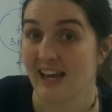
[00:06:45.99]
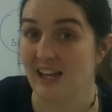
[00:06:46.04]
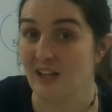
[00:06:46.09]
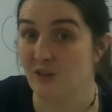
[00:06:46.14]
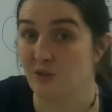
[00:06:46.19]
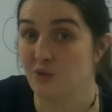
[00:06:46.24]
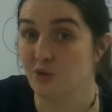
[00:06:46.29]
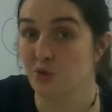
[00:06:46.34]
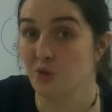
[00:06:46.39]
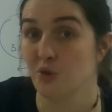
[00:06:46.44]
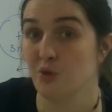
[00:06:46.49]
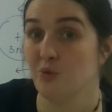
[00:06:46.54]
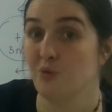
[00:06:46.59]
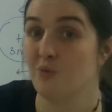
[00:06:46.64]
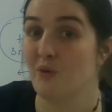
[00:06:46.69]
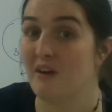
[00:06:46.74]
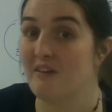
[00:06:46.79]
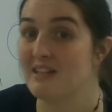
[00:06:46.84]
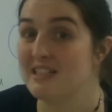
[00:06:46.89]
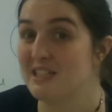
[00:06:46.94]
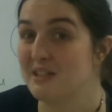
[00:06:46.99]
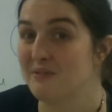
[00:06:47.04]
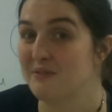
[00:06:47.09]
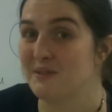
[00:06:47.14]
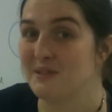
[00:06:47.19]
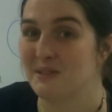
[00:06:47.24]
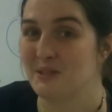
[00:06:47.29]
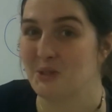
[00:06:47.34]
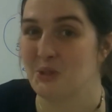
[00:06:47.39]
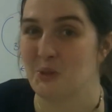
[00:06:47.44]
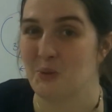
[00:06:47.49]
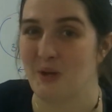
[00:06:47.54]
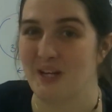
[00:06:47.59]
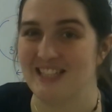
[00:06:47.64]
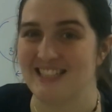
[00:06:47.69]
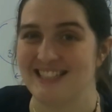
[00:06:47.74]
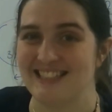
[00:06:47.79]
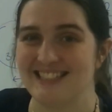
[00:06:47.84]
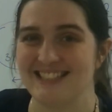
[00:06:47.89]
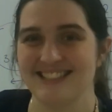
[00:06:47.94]
in two very different
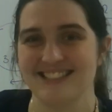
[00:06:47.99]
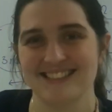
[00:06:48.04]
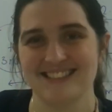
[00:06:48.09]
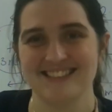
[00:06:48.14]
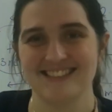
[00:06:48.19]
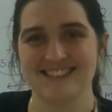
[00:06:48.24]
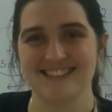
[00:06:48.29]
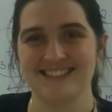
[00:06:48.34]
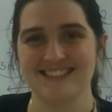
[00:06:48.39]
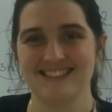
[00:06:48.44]
situations.